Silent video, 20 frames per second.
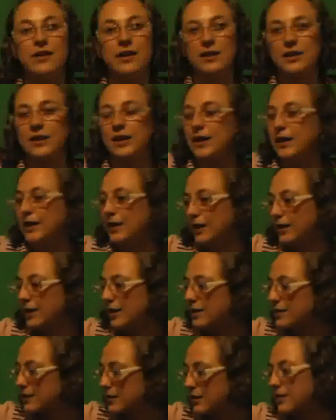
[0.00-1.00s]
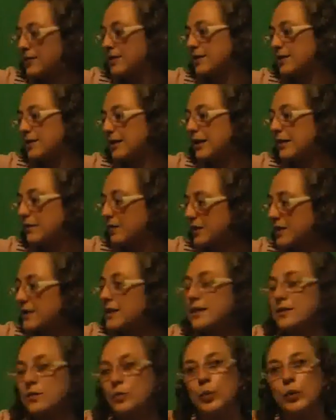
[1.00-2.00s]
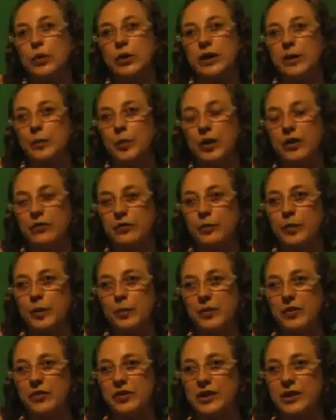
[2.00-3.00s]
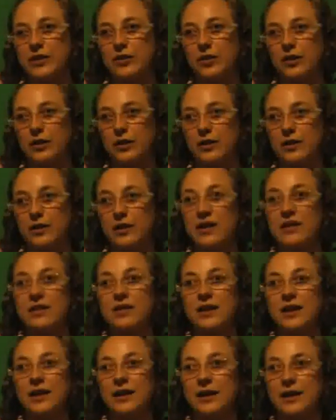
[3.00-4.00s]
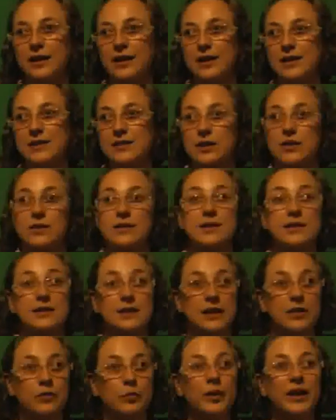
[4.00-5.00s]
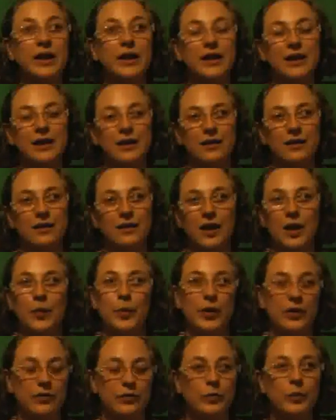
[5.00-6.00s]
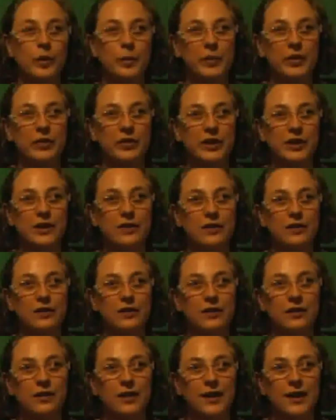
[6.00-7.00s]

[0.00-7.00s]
Nothing is going to save this little boy apart from a miracle. Nothing is going to save me apart from a miracle.